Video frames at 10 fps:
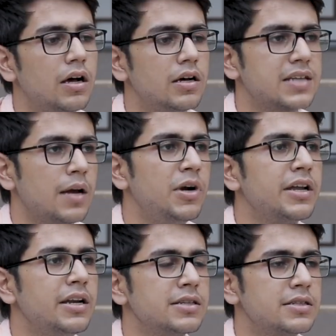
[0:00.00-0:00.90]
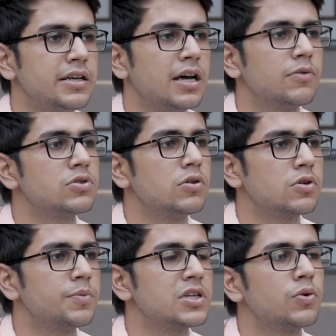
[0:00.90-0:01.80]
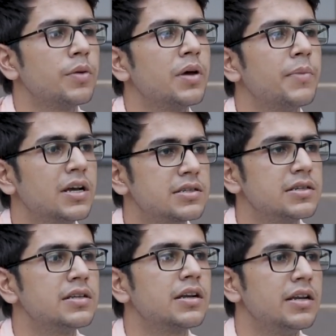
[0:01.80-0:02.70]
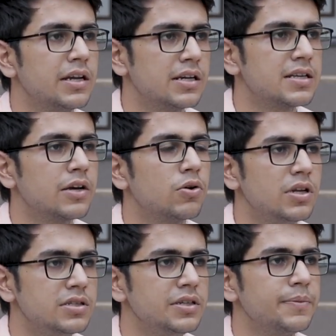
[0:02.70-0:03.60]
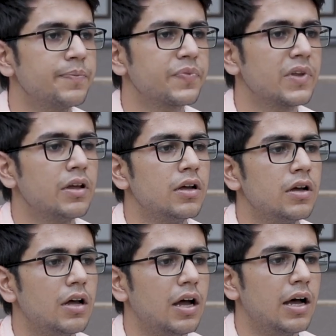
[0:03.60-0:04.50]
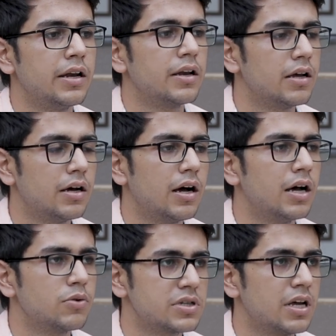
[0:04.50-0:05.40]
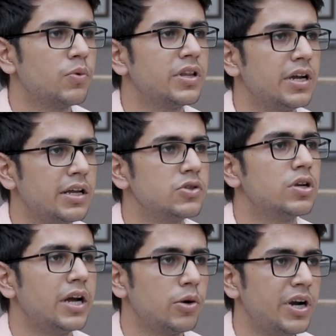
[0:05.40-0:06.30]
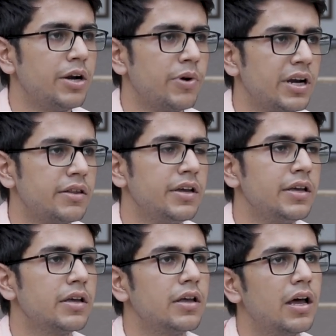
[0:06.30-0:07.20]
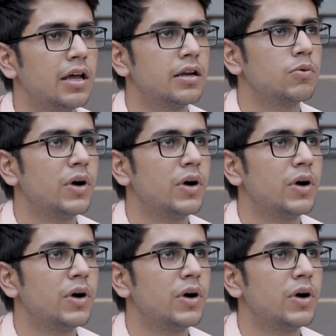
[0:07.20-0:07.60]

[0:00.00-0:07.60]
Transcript: Simultaneously, I was also pursuing my master's in clinical psychology. And I was done with it in July 2023, and